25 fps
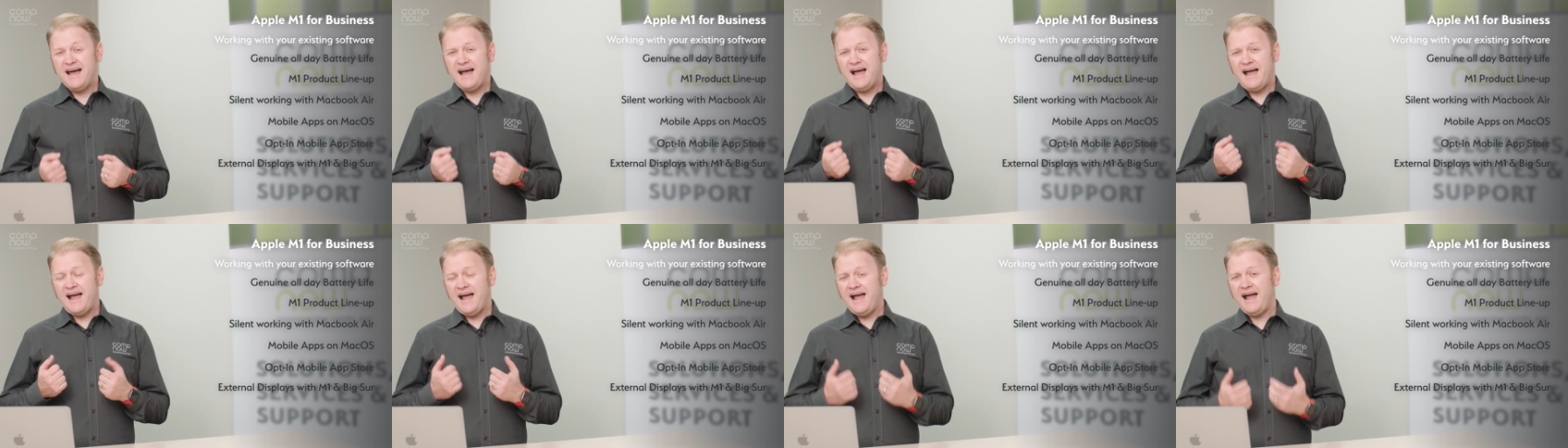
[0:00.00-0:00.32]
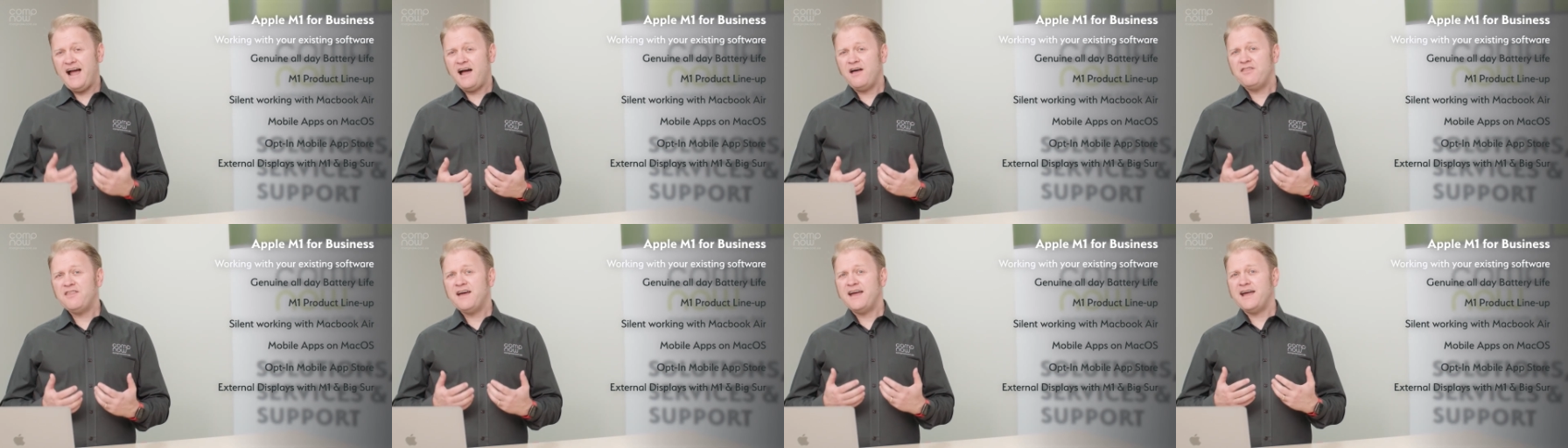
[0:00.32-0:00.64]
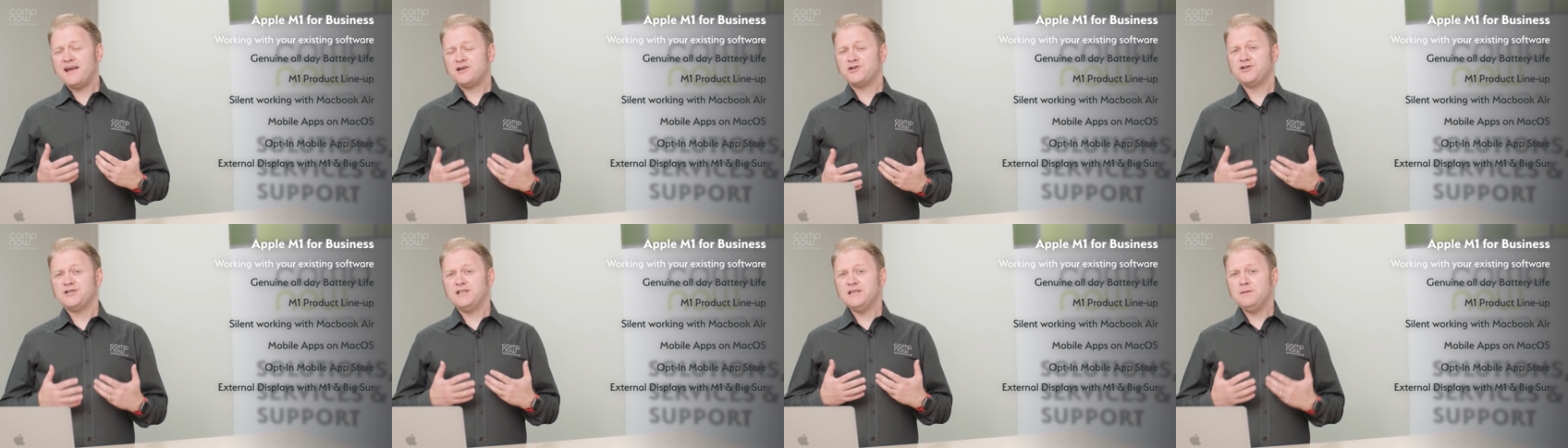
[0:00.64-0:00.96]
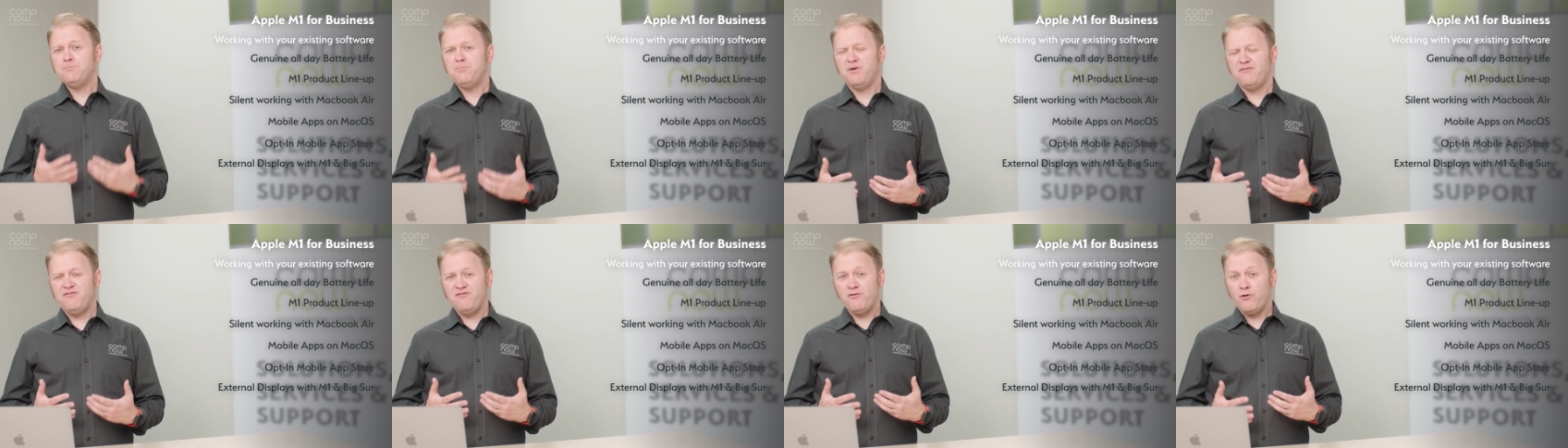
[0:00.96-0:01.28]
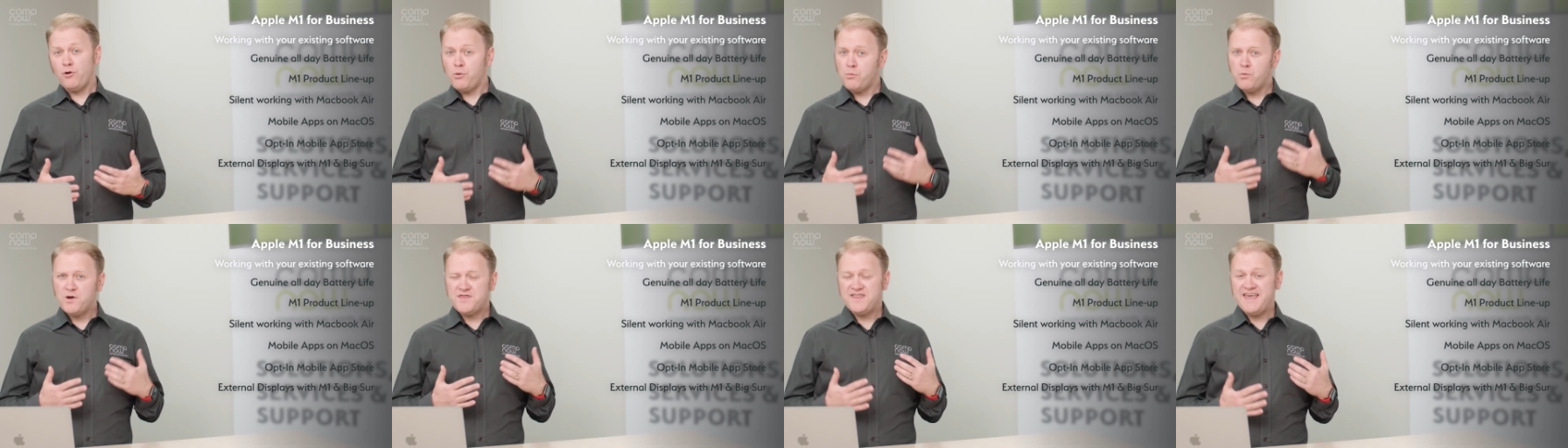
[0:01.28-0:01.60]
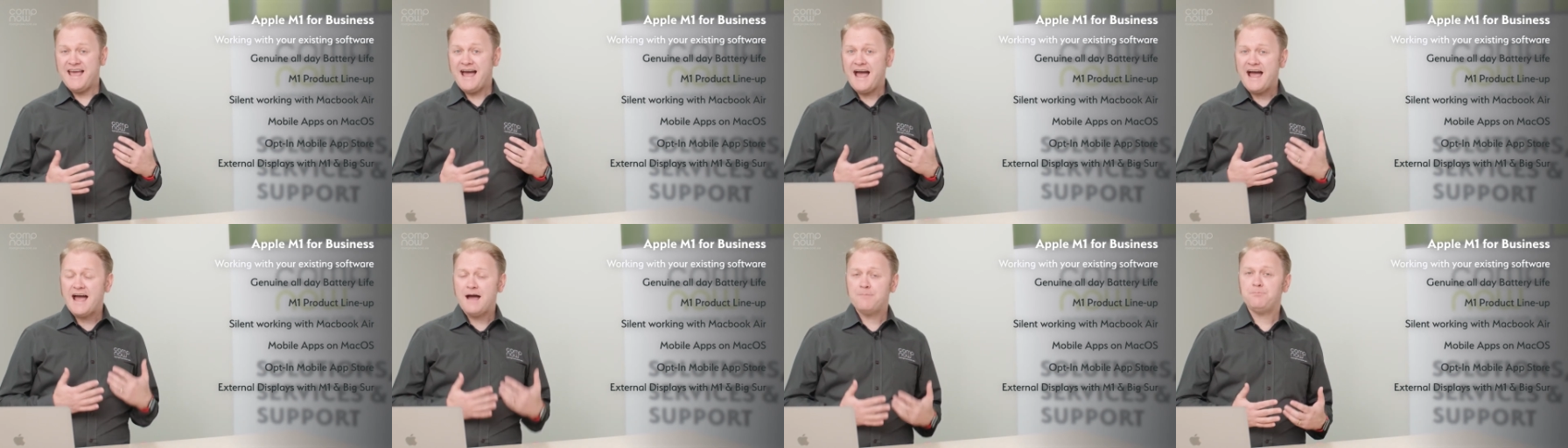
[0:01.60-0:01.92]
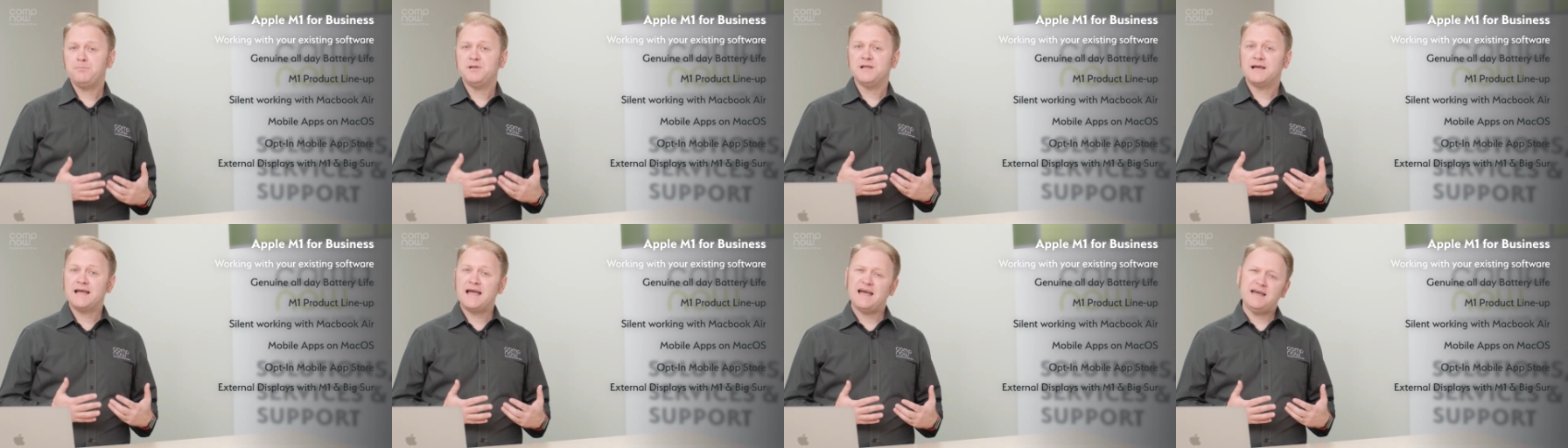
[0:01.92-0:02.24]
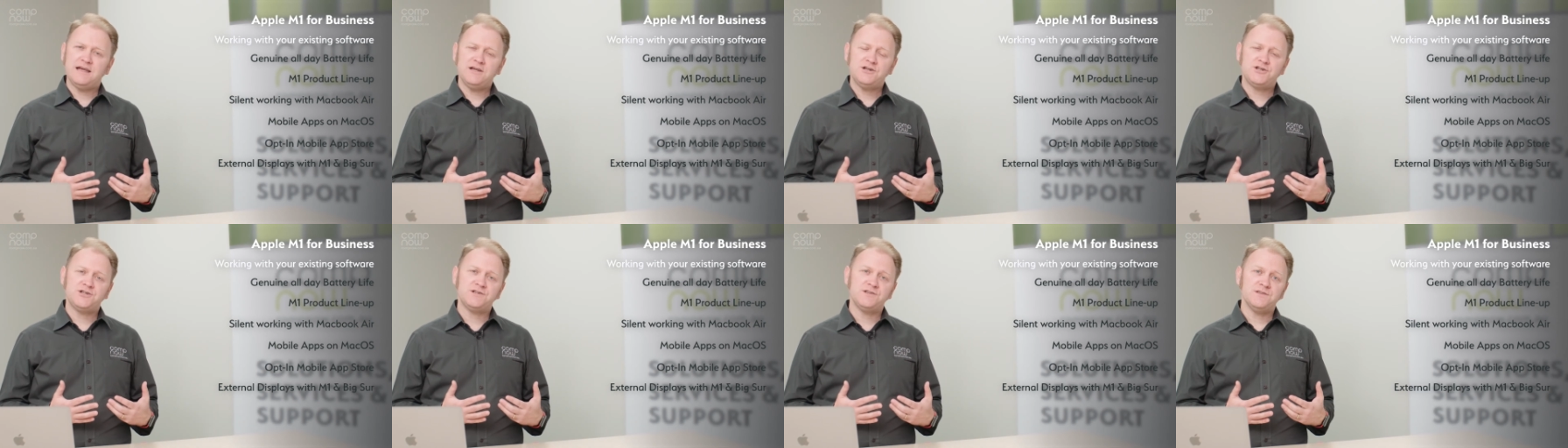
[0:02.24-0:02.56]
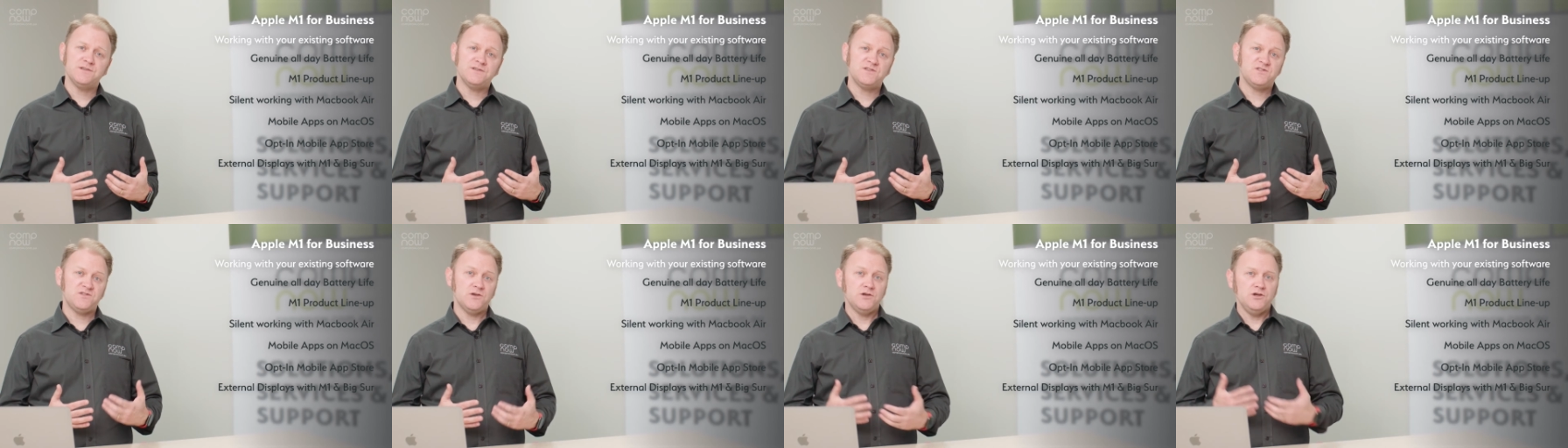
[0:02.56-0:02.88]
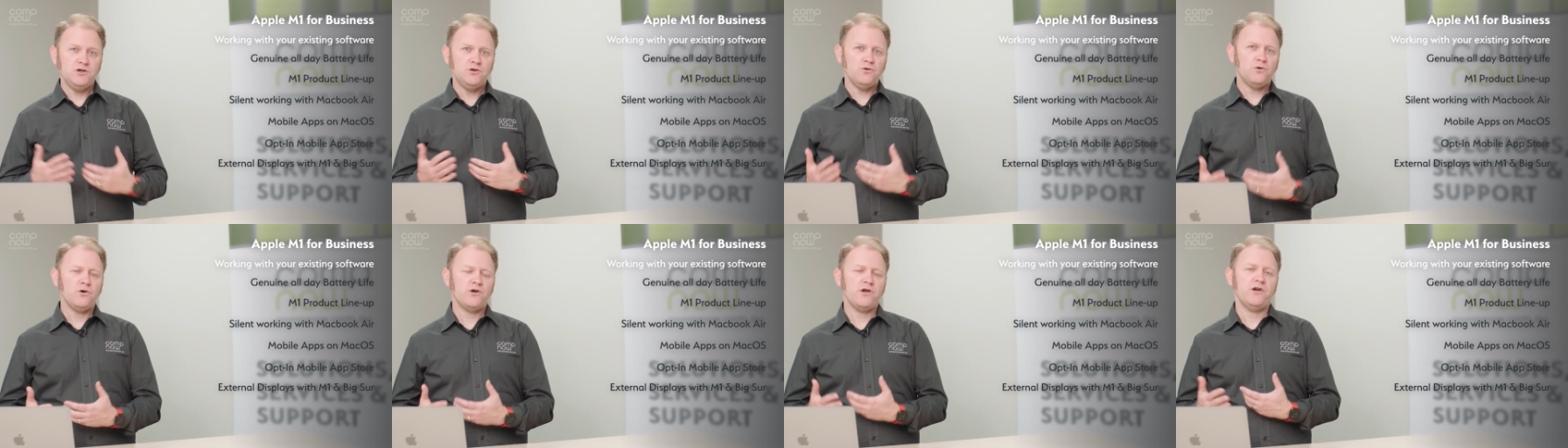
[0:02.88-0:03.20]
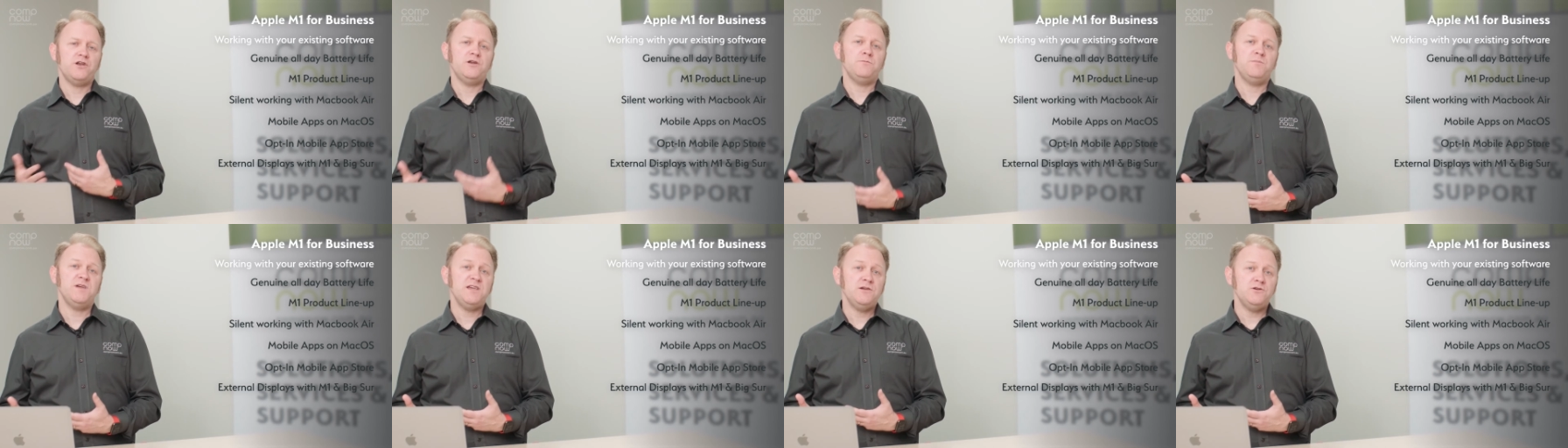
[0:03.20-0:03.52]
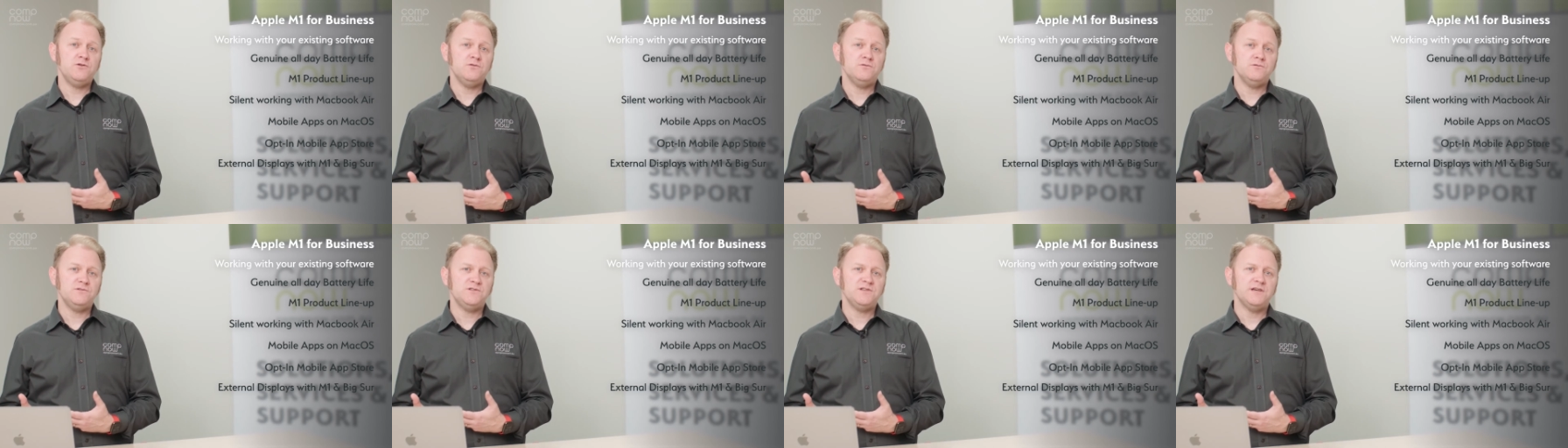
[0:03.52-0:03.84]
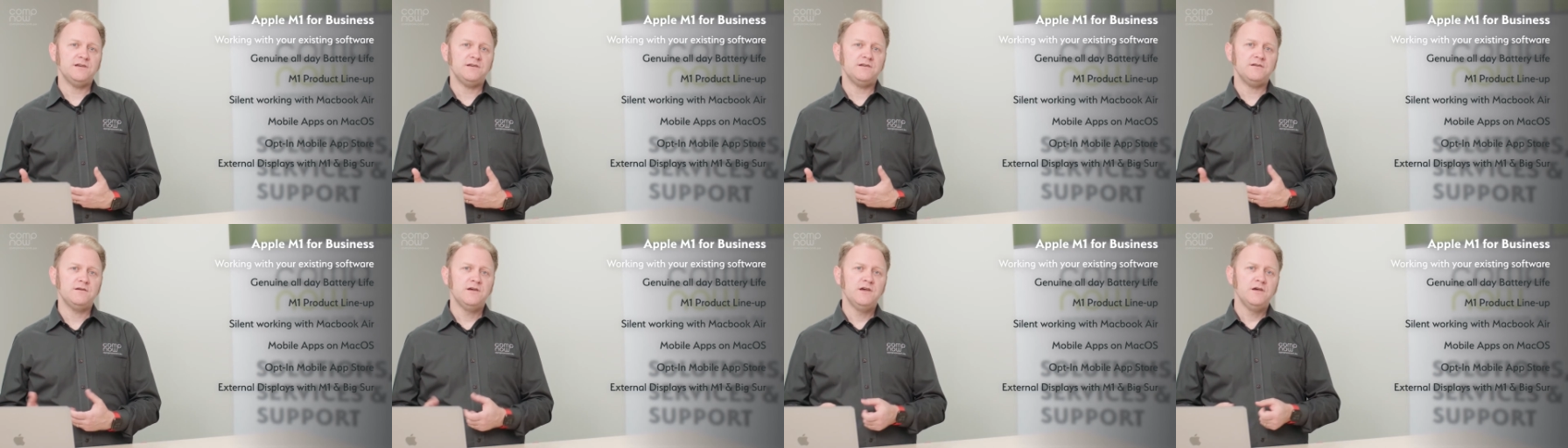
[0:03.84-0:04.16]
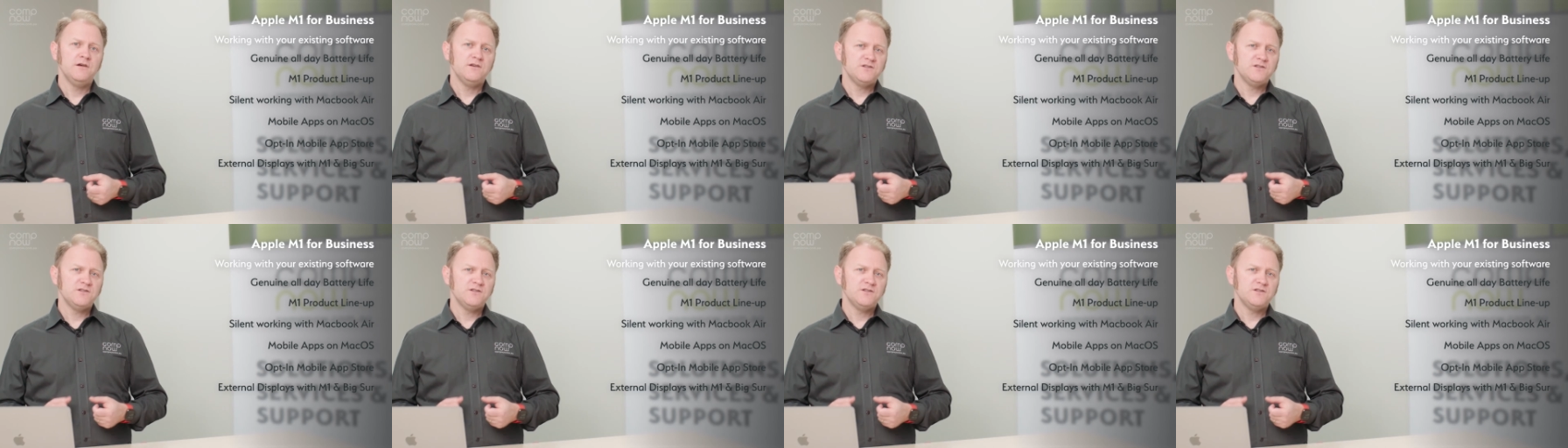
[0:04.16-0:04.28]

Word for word: how they actually perform with the applications that you're going to be using.